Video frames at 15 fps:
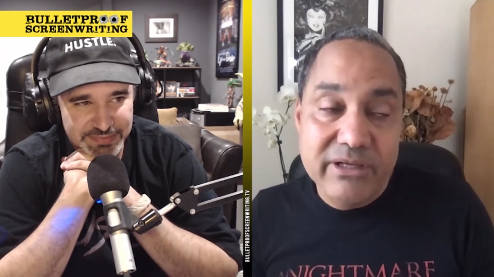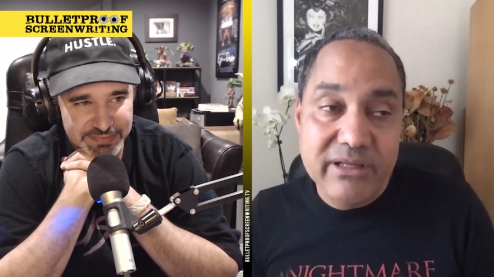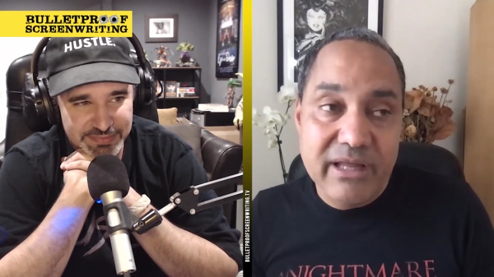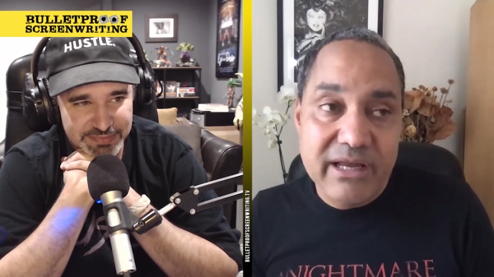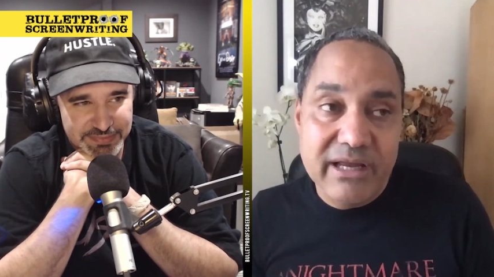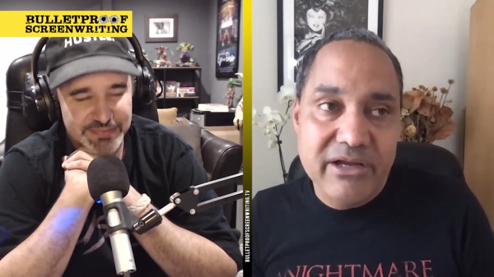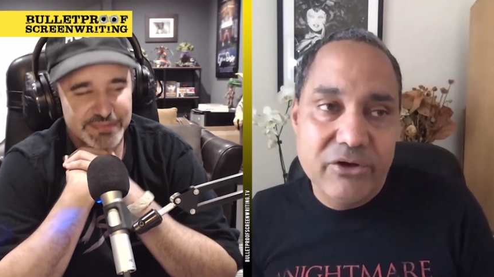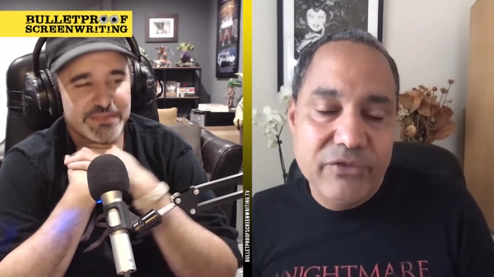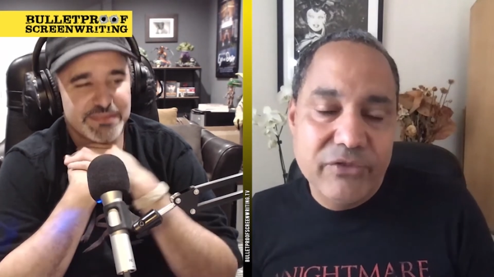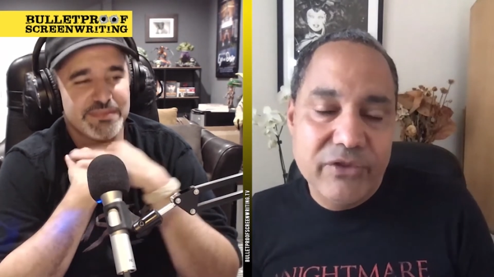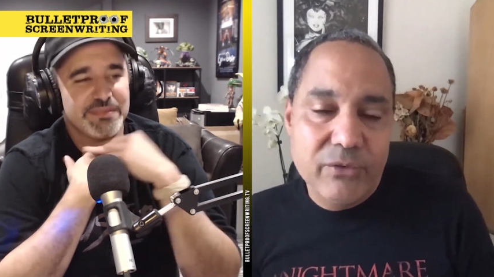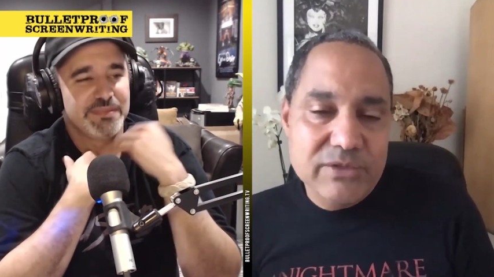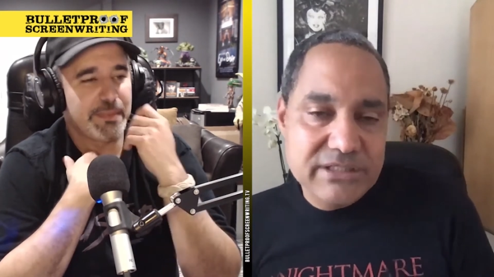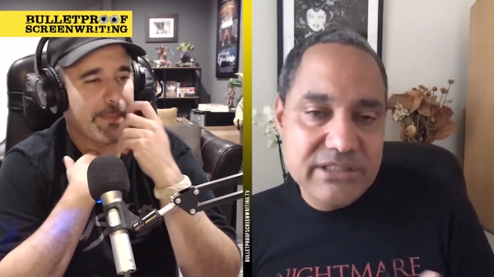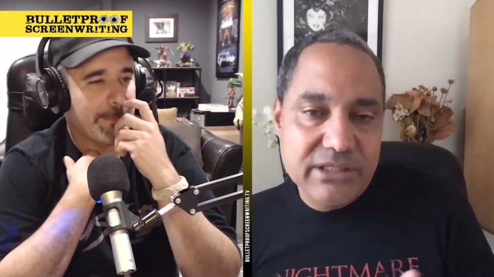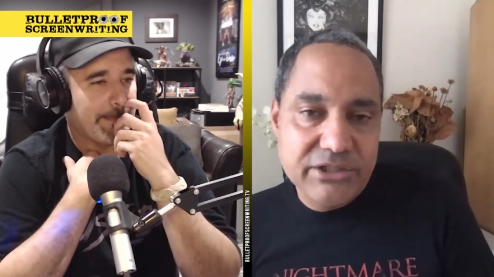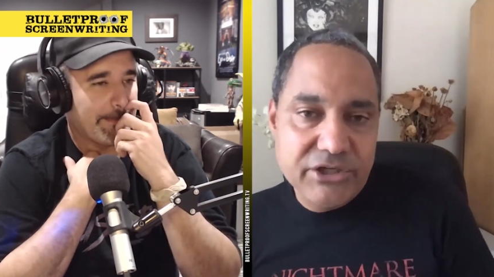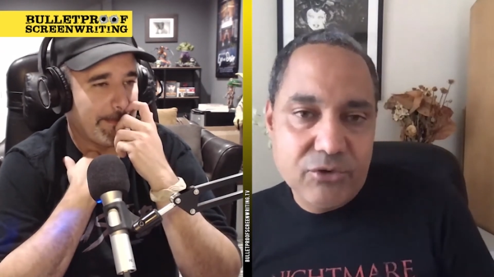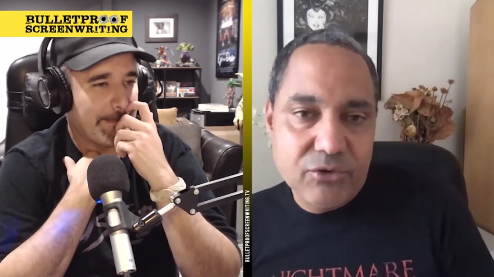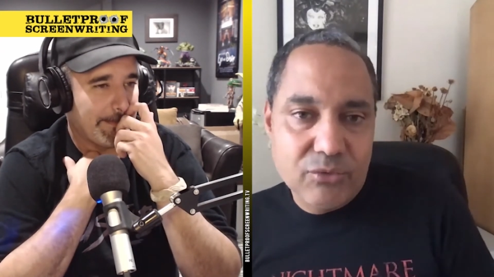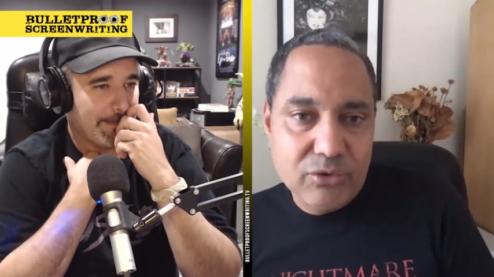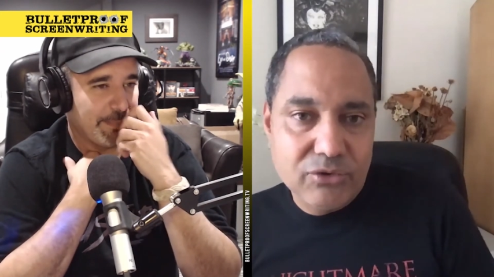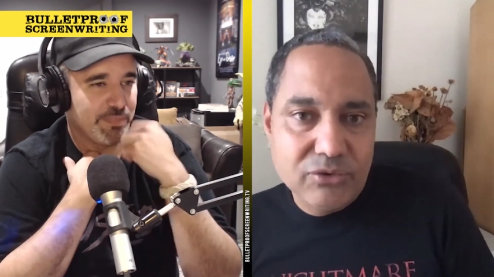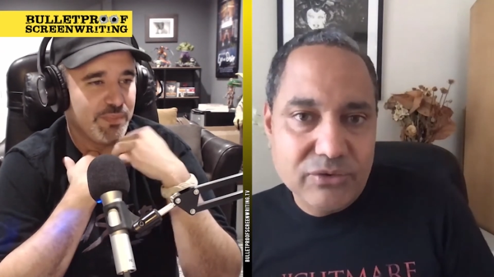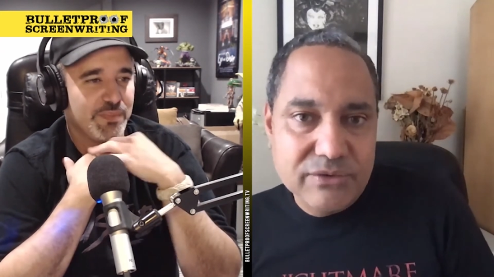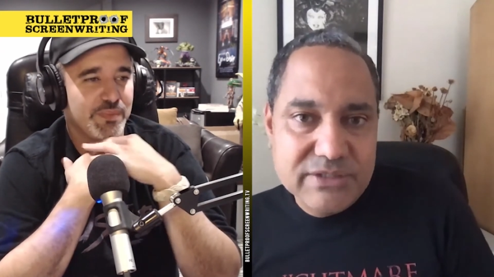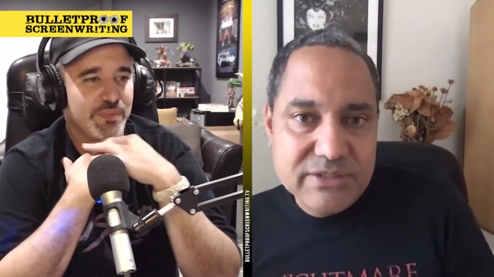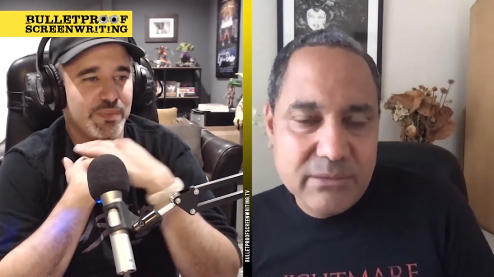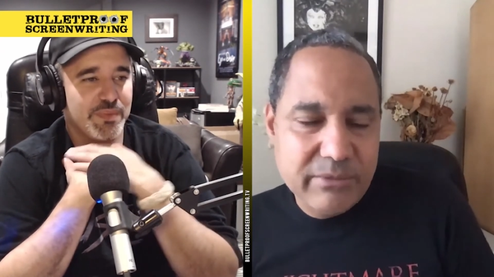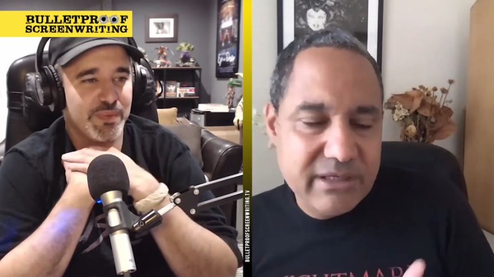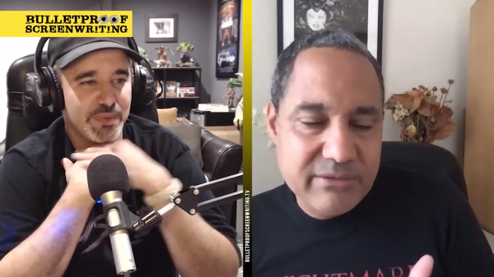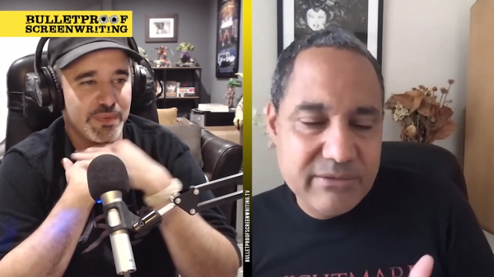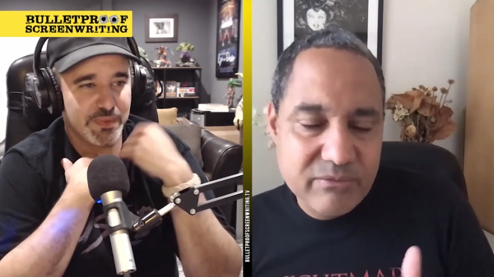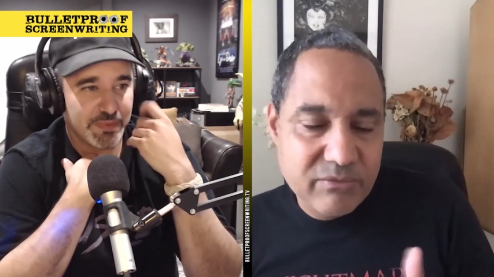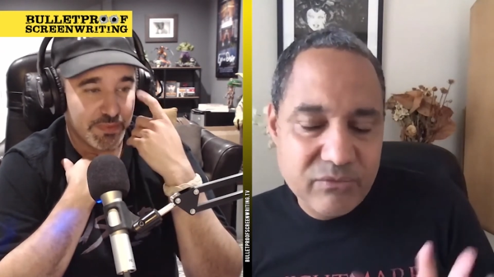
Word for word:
Speaker 1: like I heard there was a 10-year rule. Somebody,